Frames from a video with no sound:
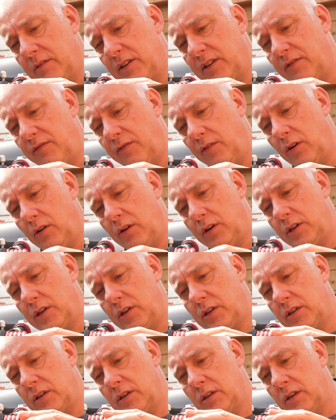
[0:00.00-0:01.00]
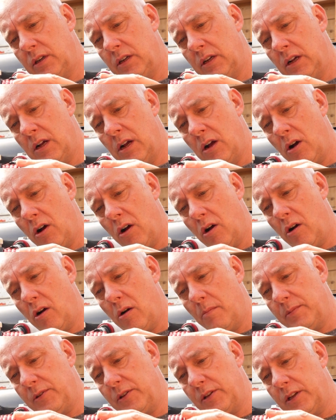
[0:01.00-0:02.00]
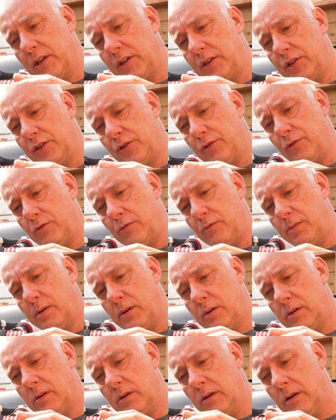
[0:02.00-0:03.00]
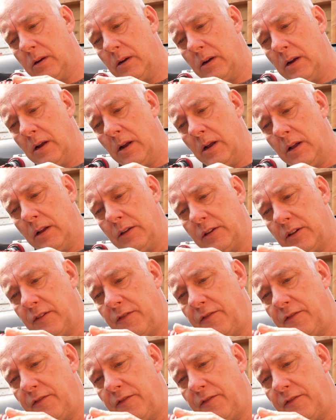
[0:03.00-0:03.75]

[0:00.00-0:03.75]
is flush up to the tube, to the